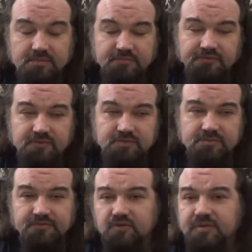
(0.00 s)
before
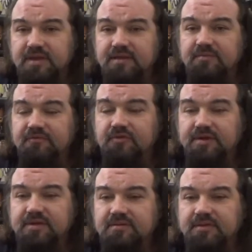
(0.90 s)
they
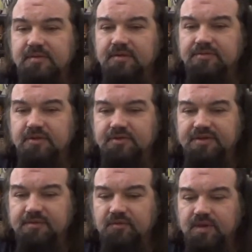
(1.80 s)
both go their
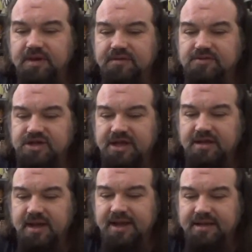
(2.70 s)
separate ways,
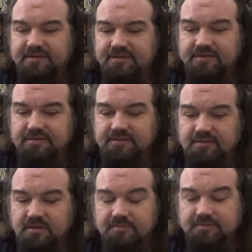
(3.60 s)
Jane asks
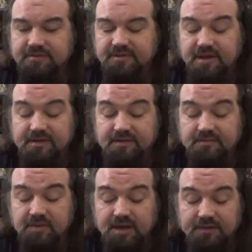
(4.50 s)
or states that
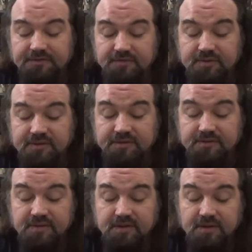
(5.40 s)
while Thor
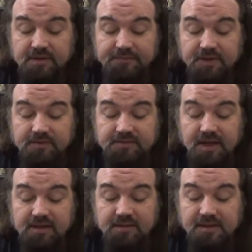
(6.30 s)
is,
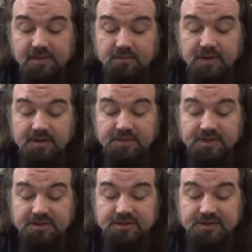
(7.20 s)
talking a lot about wanting to be
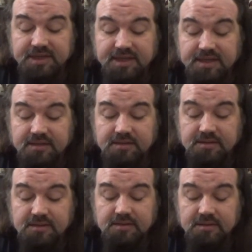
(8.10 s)
a good king,
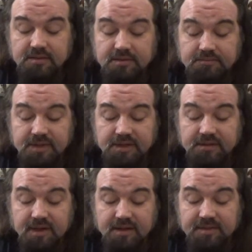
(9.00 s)
but
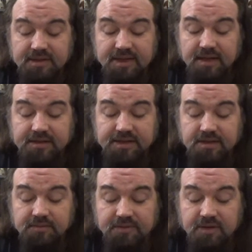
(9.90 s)
talking about it down
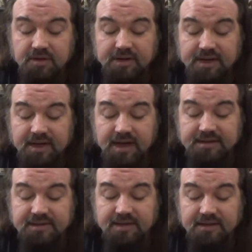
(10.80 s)
here with her eating
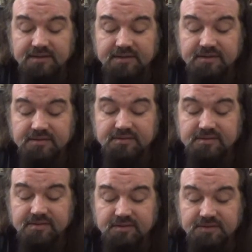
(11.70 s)
hot dogs, and
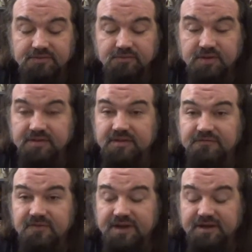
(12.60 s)
so just what is he
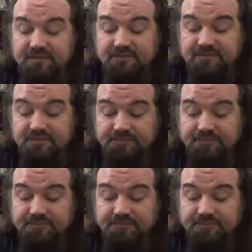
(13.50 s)
afraid of?